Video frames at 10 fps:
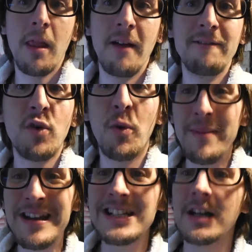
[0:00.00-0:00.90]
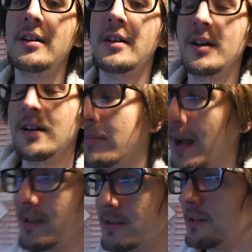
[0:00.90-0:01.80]
four meter
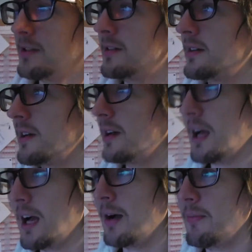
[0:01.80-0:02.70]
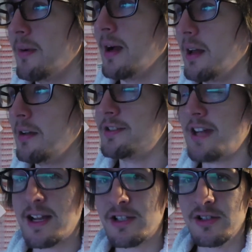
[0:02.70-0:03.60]
painting, um, and
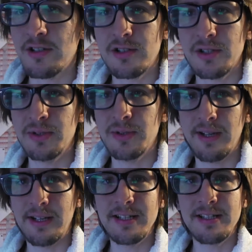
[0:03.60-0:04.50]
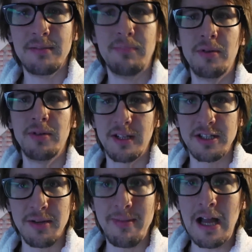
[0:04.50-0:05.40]
attaching it to a listed building
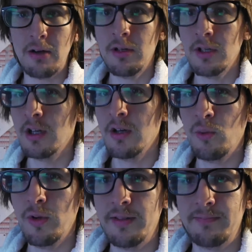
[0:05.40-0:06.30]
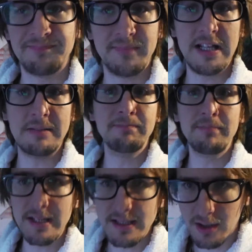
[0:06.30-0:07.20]
somehow with big
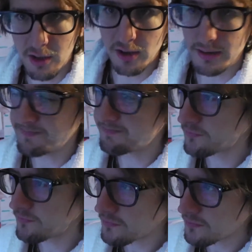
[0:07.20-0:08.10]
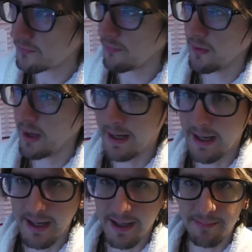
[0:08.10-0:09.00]
meter long
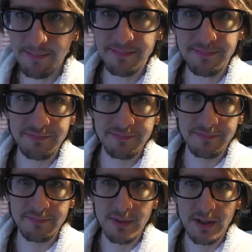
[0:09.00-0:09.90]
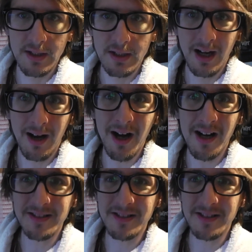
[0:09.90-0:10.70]
um, hearts